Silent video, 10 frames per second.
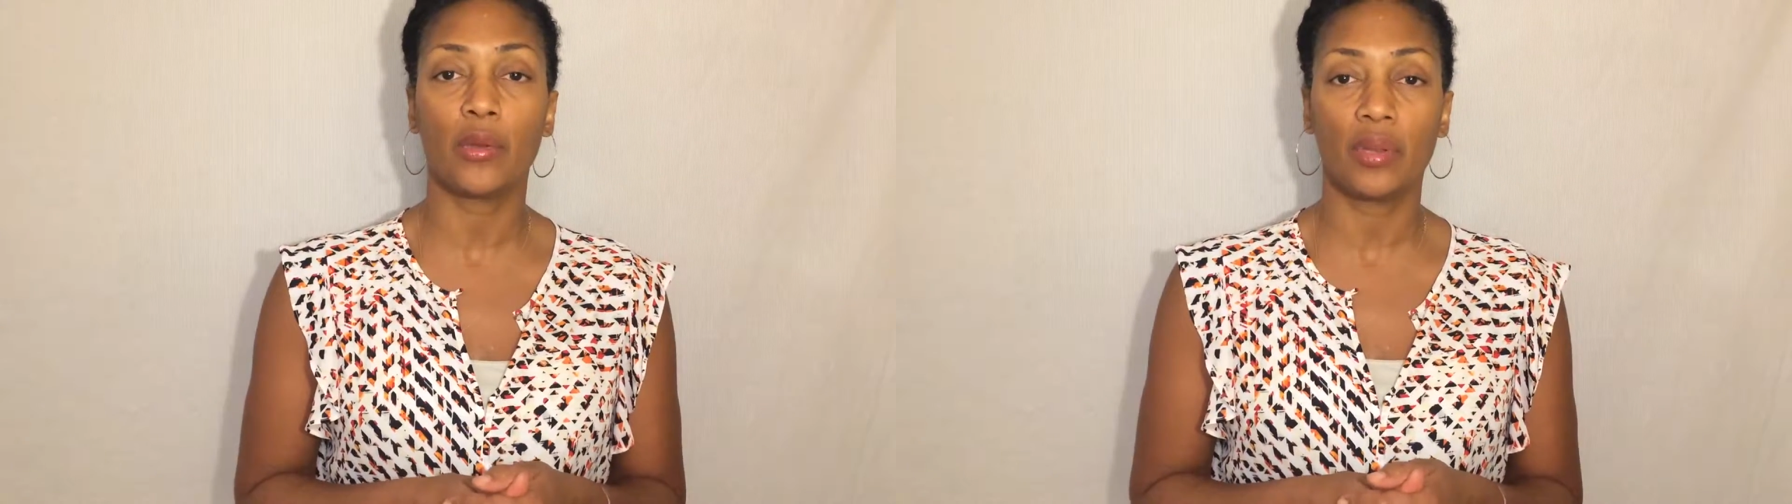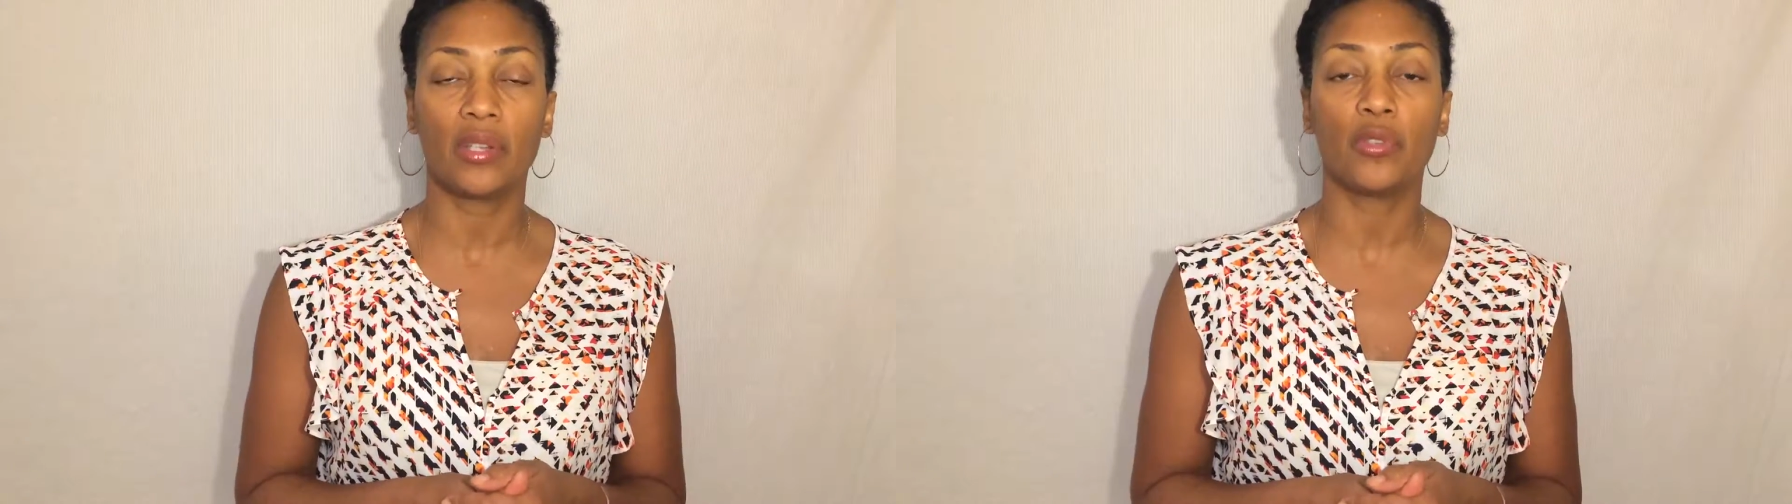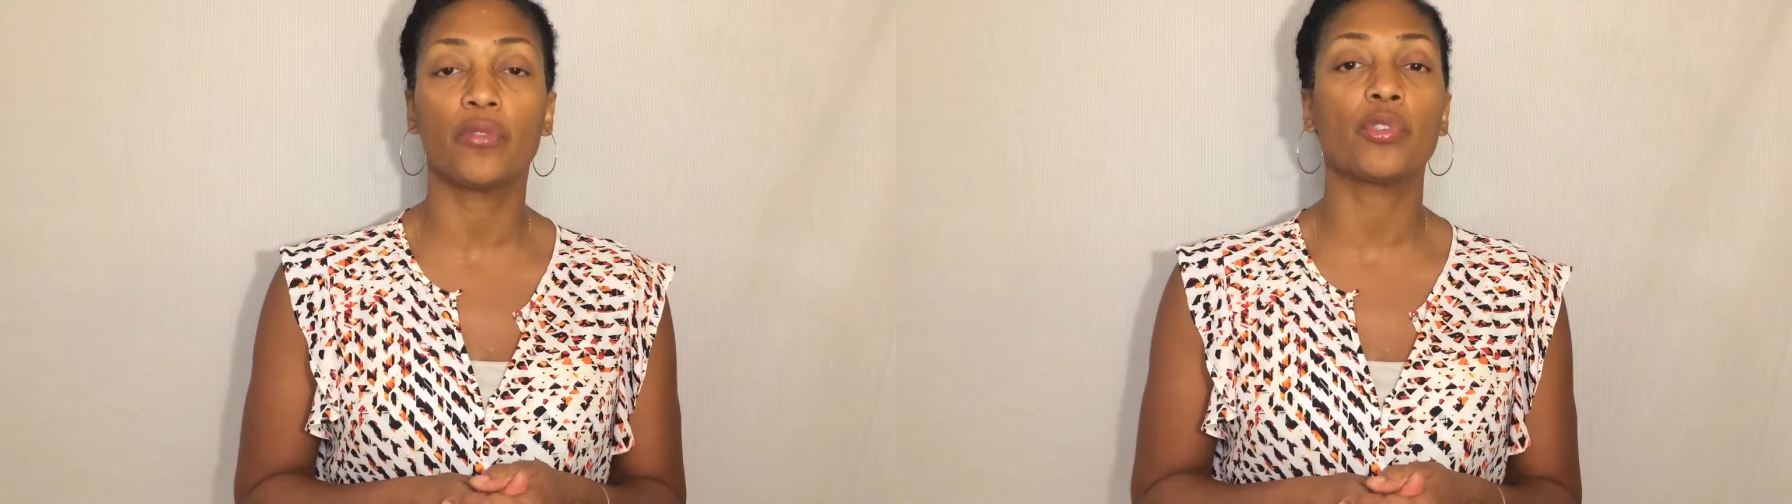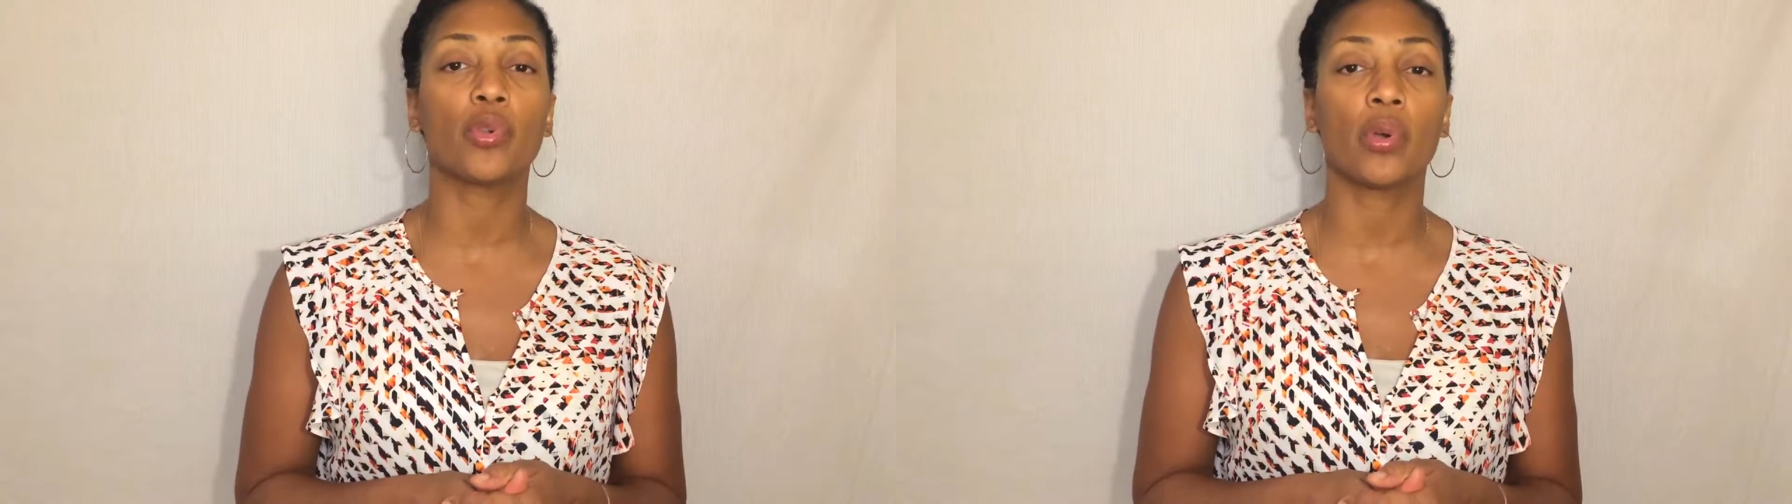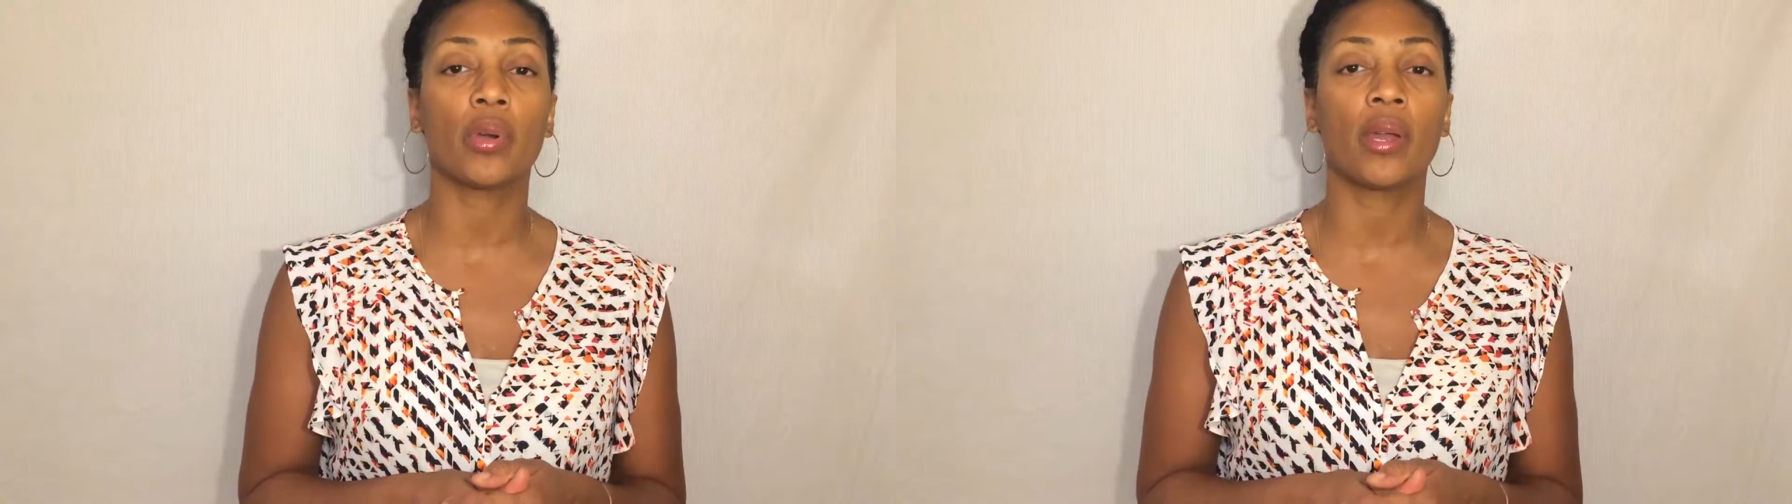know that I do for
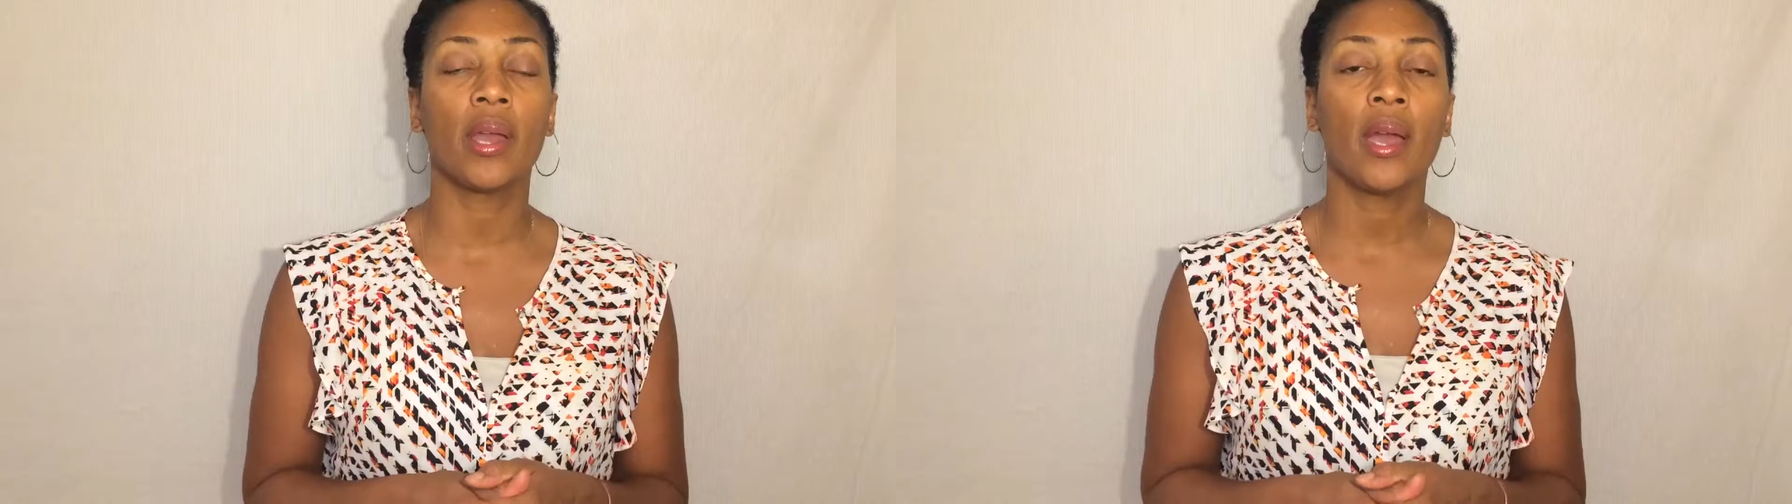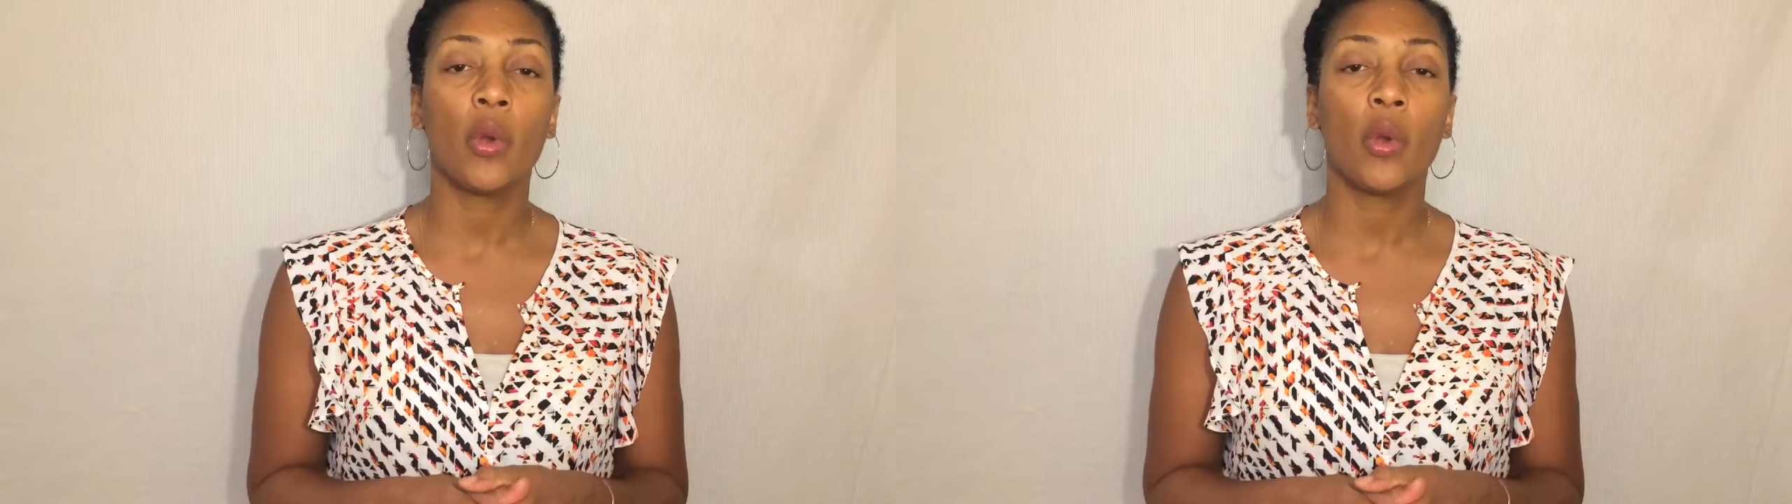sure.